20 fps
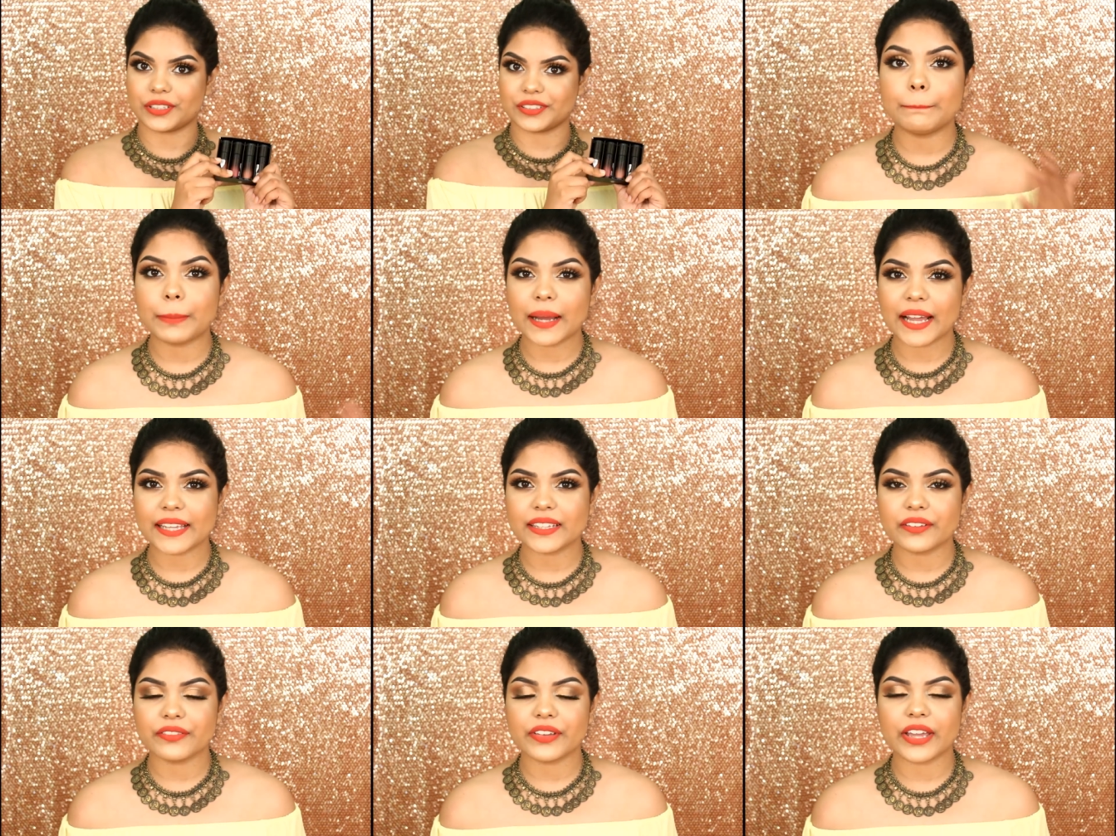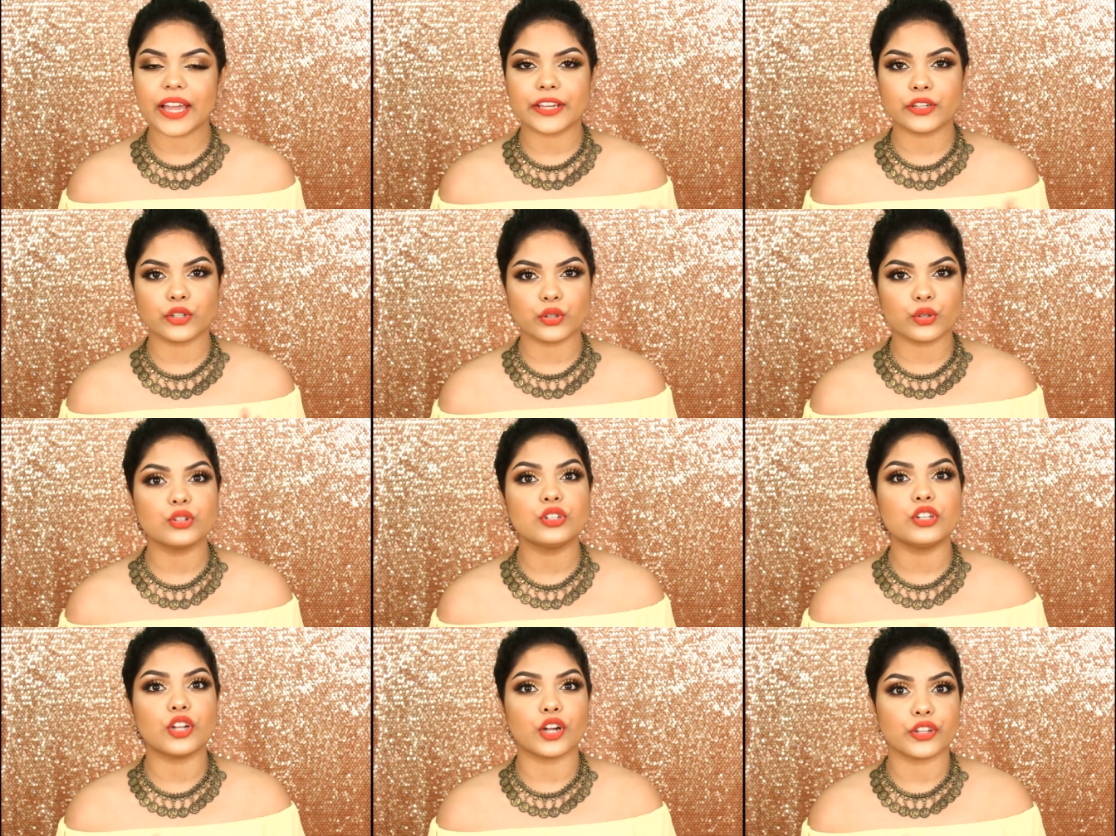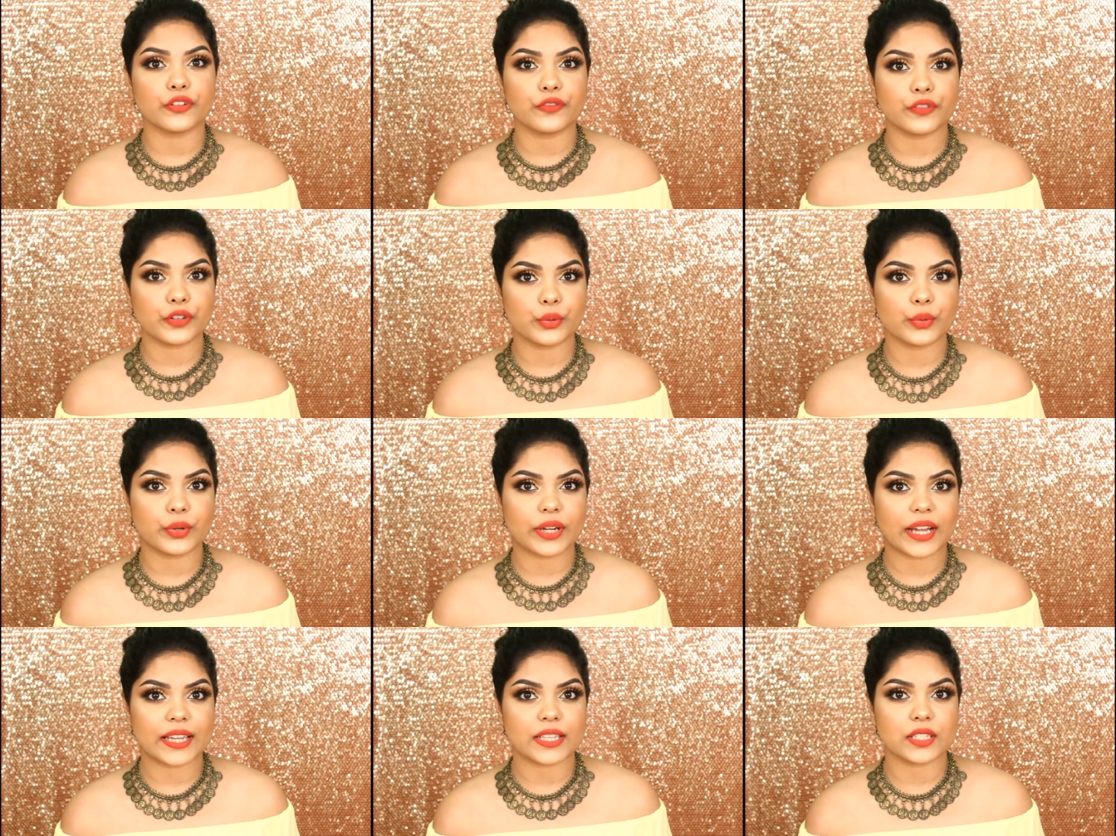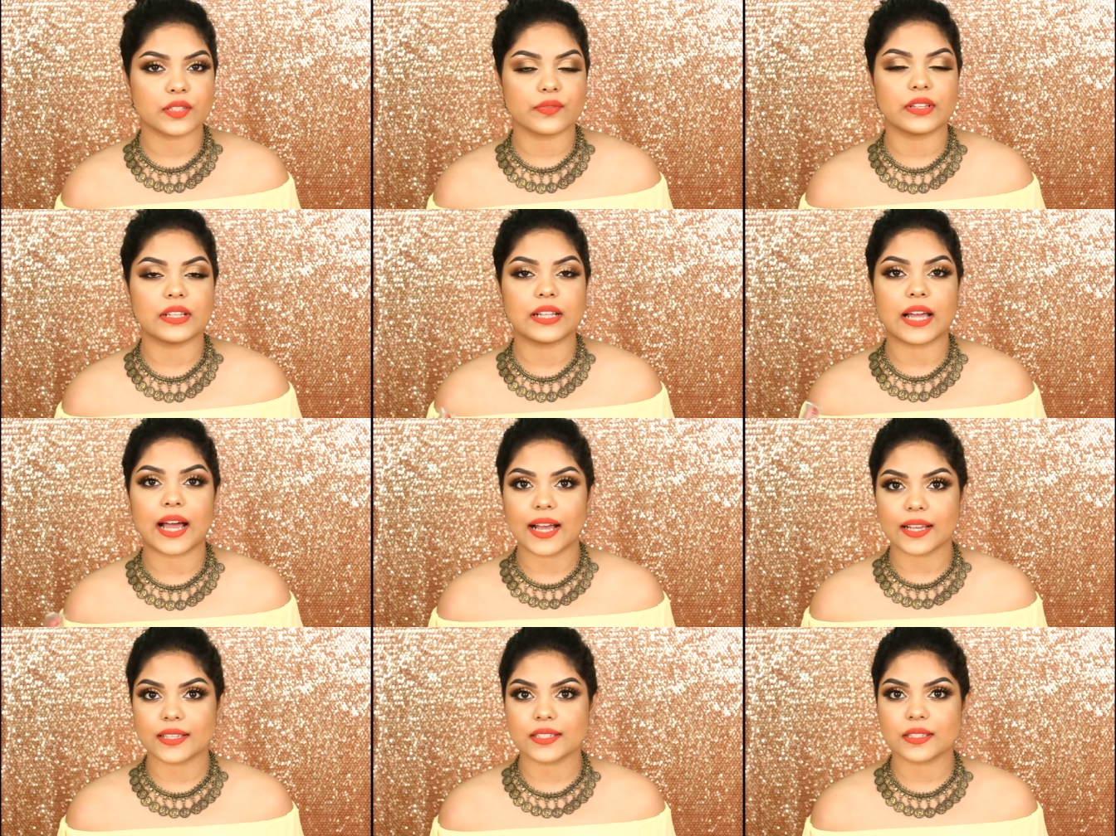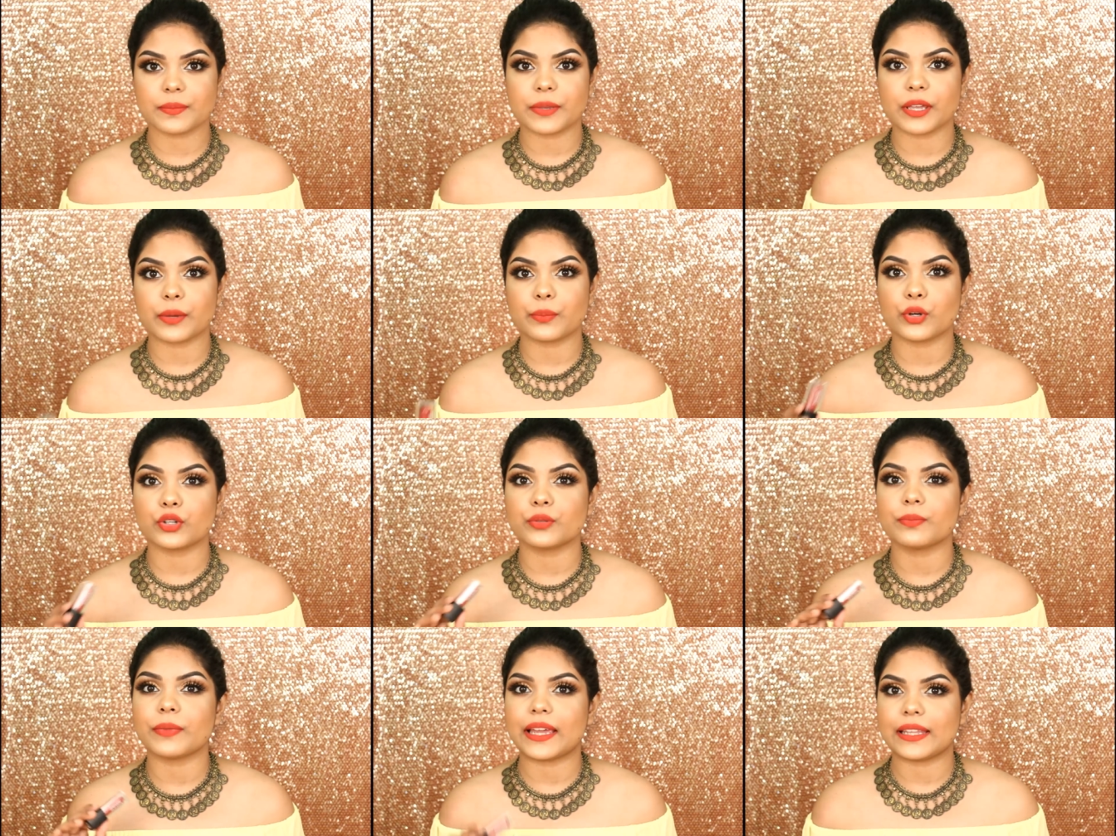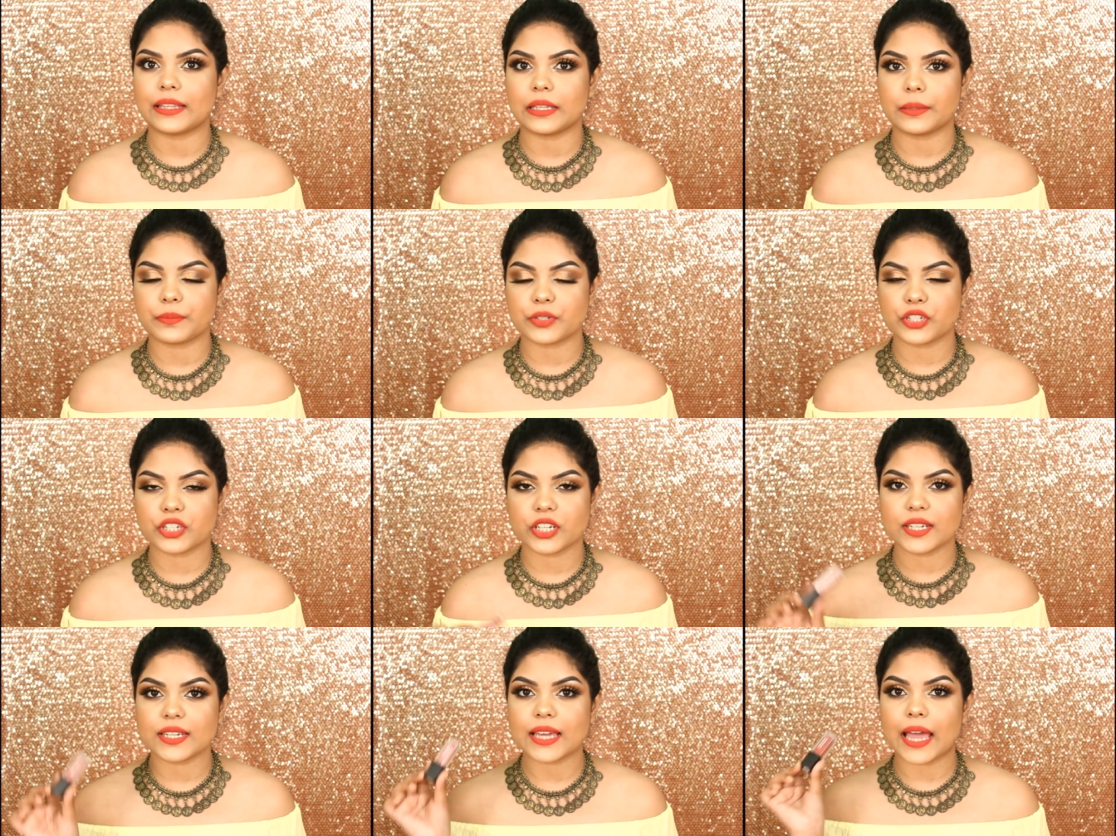By the way, I know a lot of you guys will ask me about my lip shade.